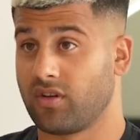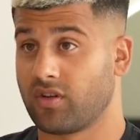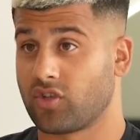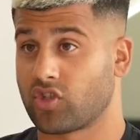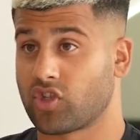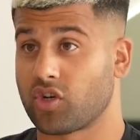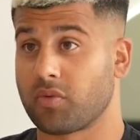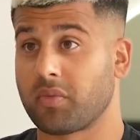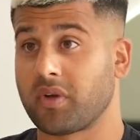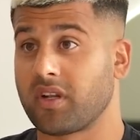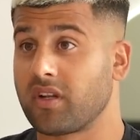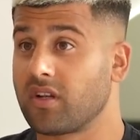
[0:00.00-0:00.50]

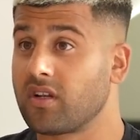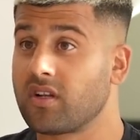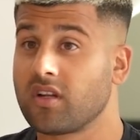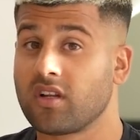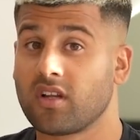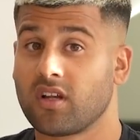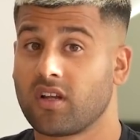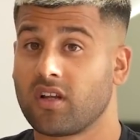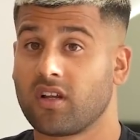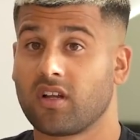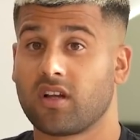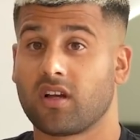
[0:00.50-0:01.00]
Trimming,
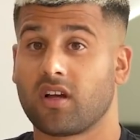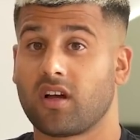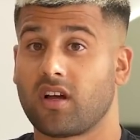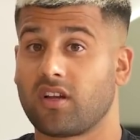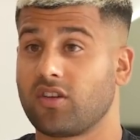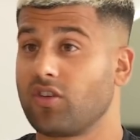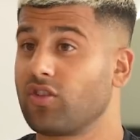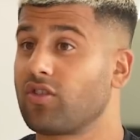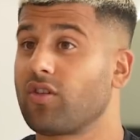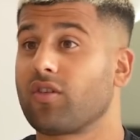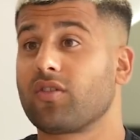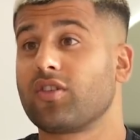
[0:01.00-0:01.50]

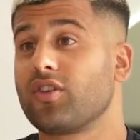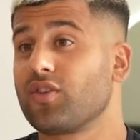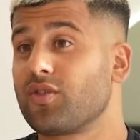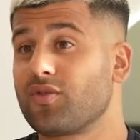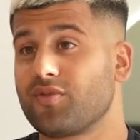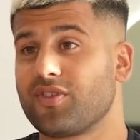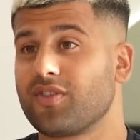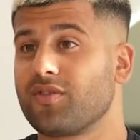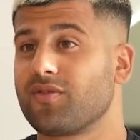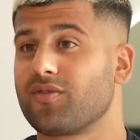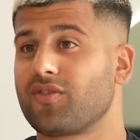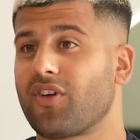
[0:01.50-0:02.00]
you don't
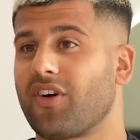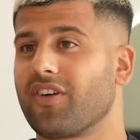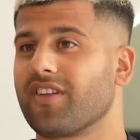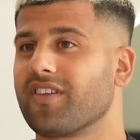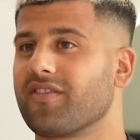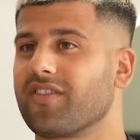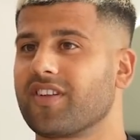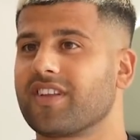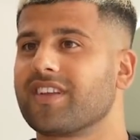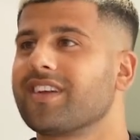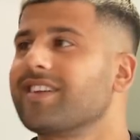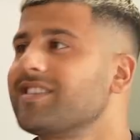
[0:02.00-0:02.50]

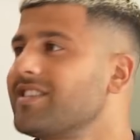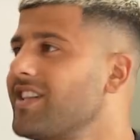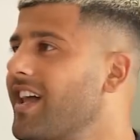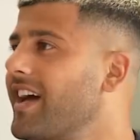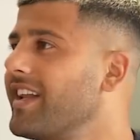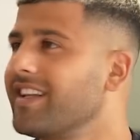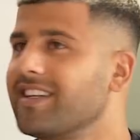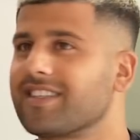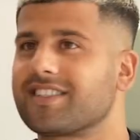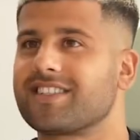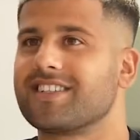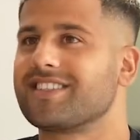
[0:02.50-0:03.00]
even, he's like
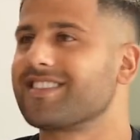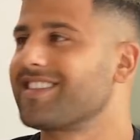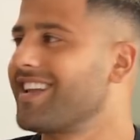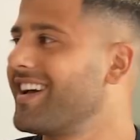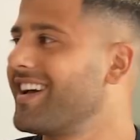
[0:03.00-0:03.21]
this, he's